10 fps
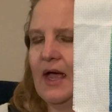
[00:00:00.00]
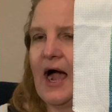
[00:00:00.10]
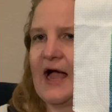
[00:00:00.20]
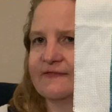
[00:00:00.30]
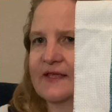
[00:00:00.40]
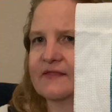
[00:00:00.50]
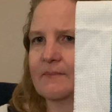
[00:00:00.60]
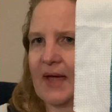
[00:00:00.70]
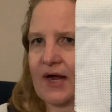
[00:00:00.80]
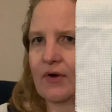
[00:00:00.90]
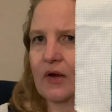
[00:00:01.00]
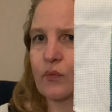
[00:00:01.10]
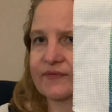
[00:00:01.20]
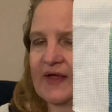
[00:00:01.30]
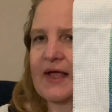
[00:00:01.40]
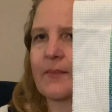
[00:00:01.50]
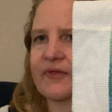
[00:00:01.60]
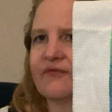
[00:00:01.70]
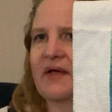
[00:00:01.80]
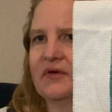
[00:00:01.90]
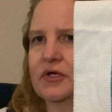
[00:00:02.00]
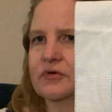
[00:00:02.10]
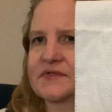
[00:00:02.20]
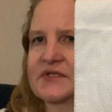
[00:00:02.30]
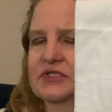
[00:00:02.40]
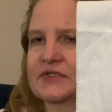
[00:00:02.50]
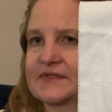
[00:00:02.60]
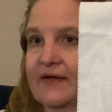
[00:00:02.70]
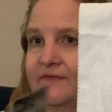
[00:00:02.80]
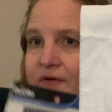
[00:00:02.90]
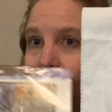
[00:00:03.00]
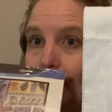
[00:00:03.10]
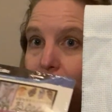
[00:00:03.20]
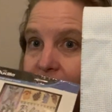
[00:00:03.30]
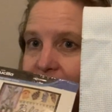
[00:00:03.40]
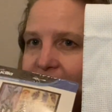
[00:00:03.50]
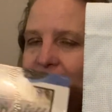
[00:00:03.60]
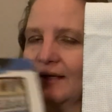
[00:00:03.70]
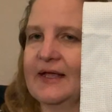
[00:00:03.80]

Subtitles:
I think the background will take up the 500 stitches I've allotted it.